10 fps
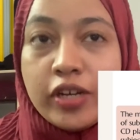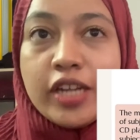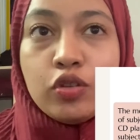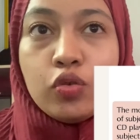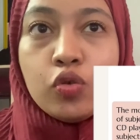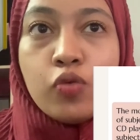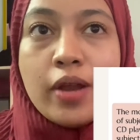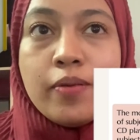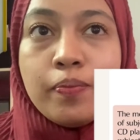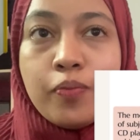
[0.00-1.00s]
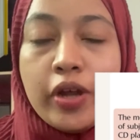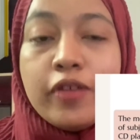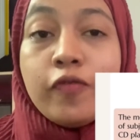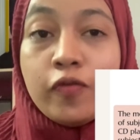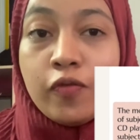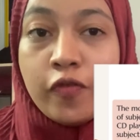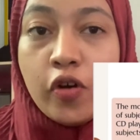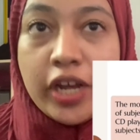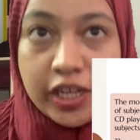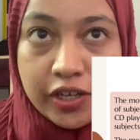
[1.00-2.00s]
to
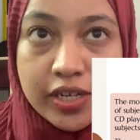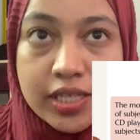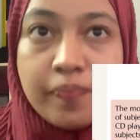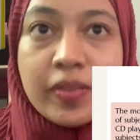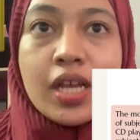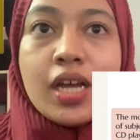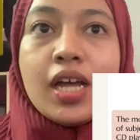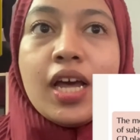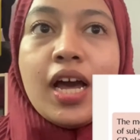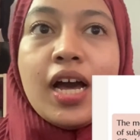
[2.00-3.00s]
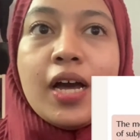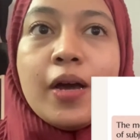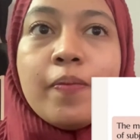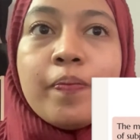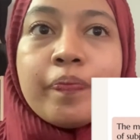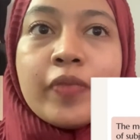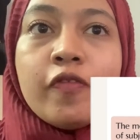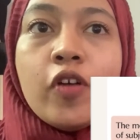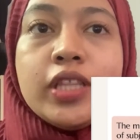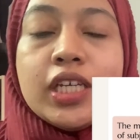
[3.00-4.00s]
1.48 years.
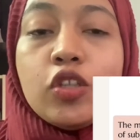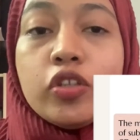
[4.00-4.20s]
For the total